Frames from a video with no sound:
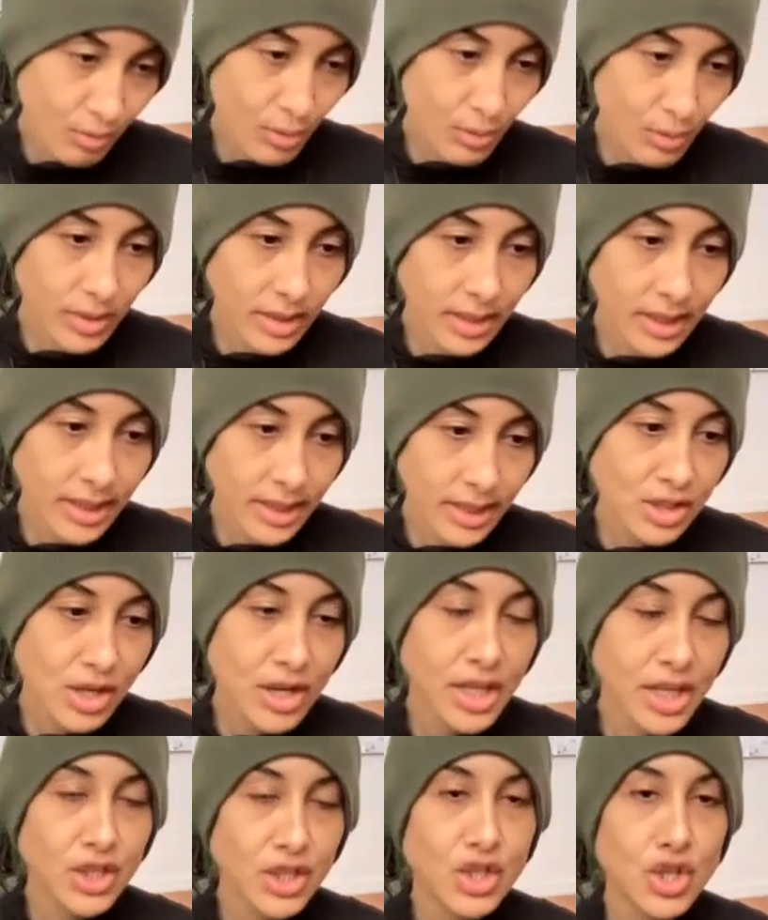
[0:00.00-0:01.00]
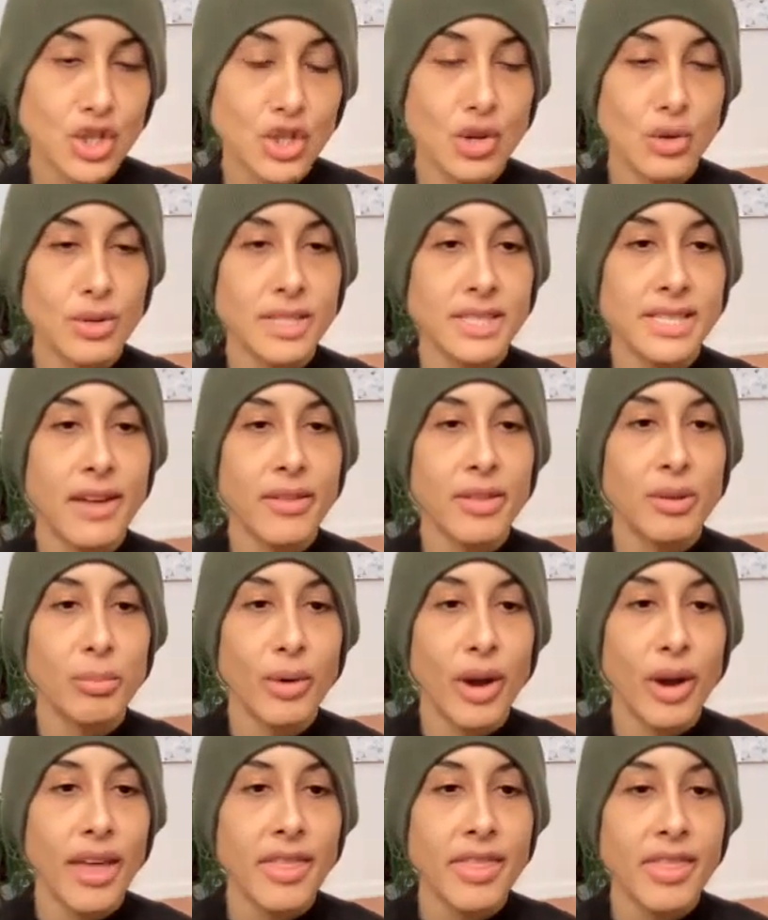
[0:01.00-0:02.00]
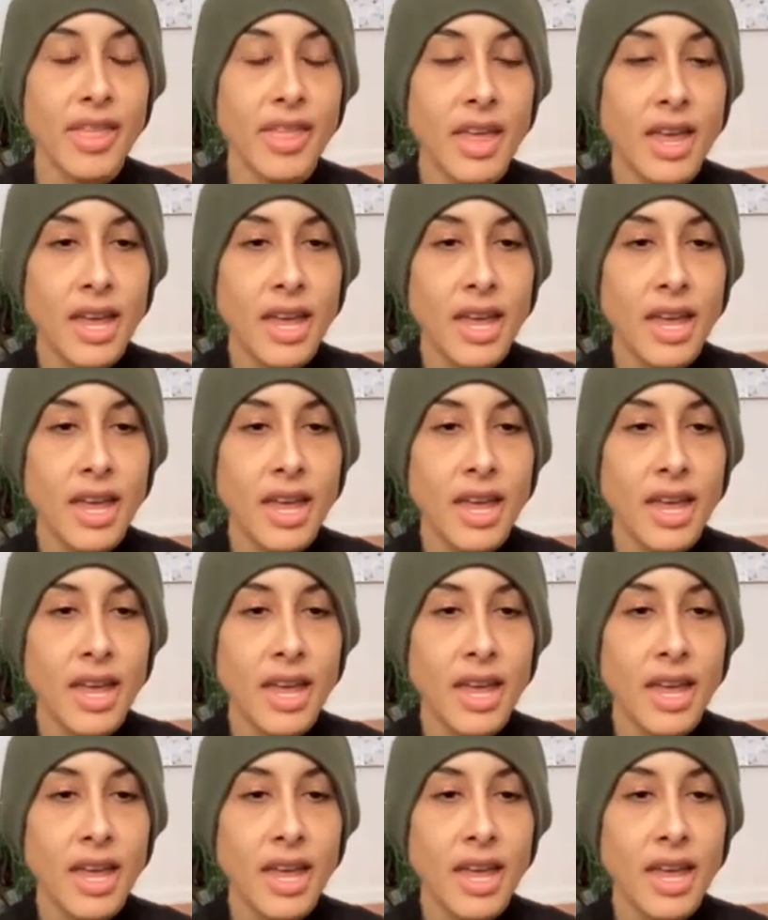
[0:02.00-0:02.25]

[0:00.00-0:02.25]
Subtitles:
we're really starting to notice how the breath